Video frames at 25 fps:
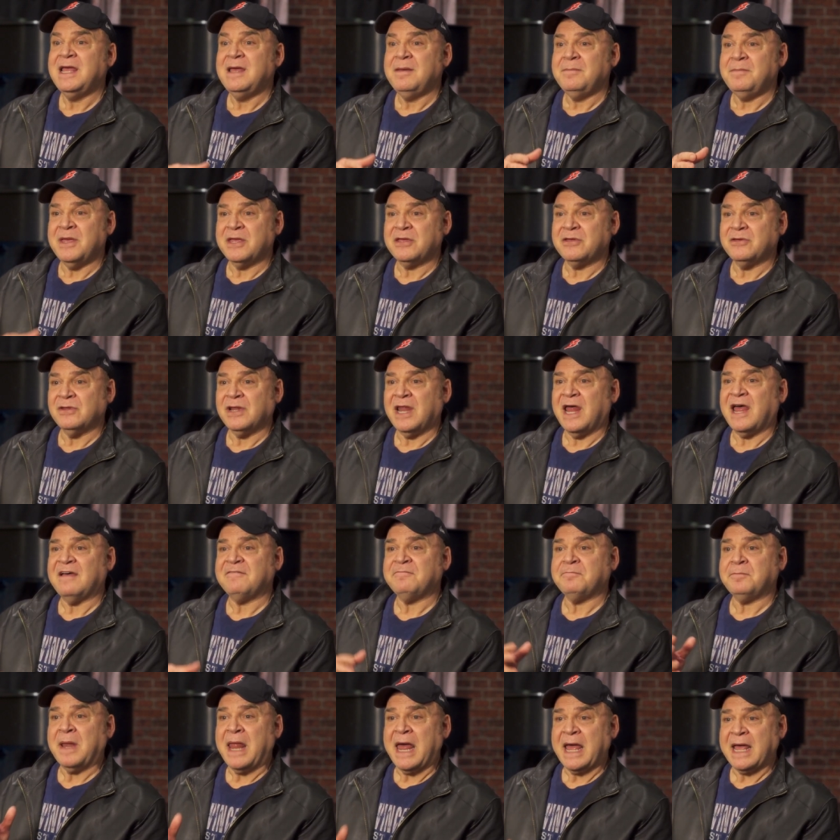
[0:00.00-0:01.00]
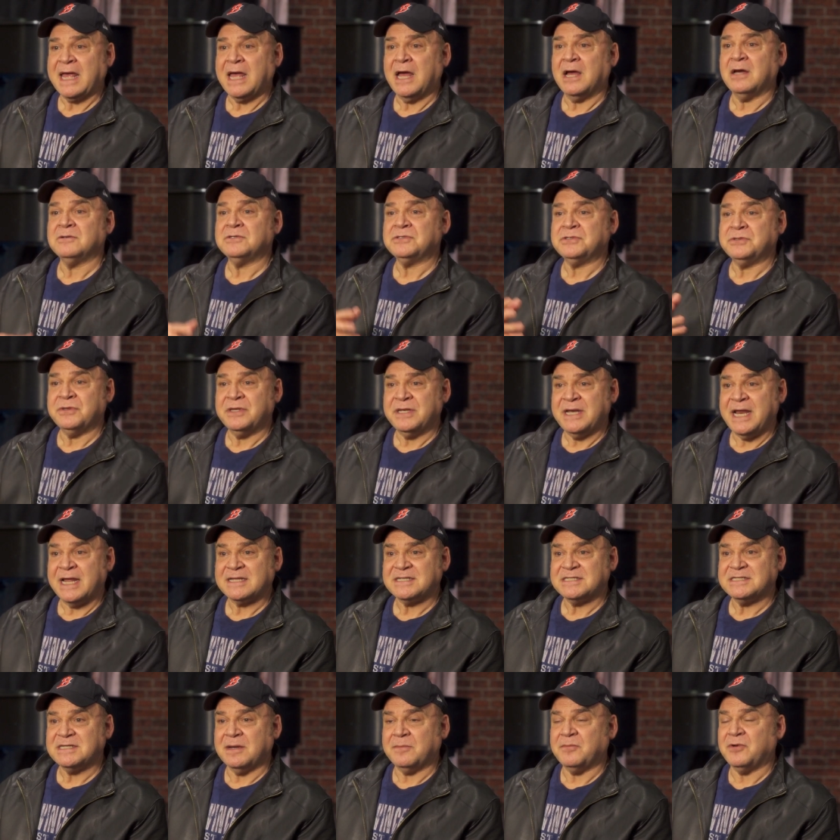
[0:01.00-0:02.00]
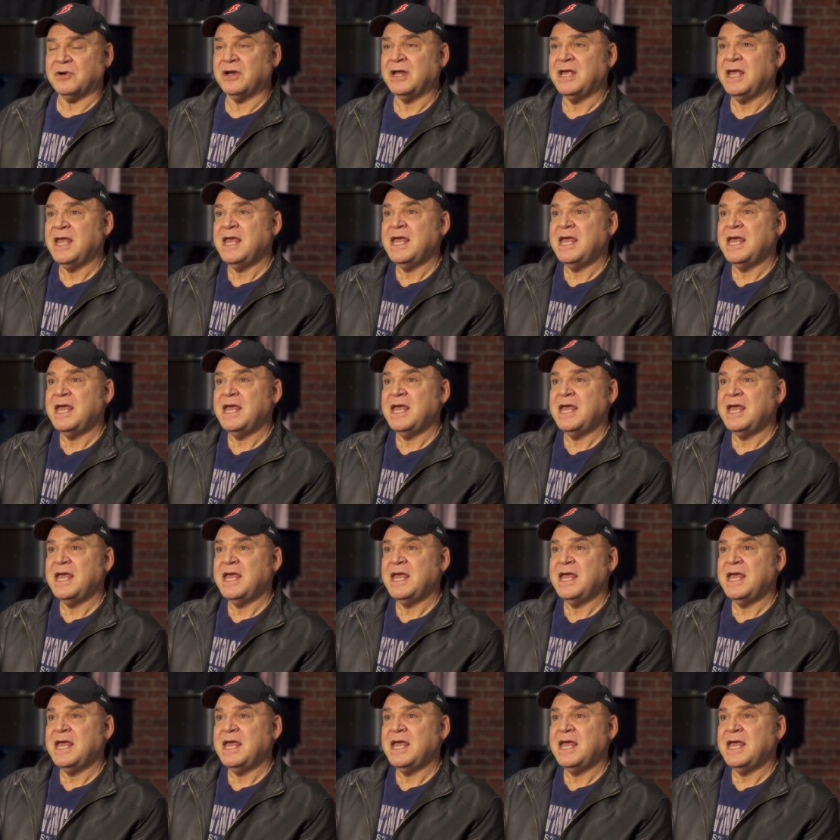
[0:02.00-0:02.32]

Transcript: make you laugh, blackout, do the next number.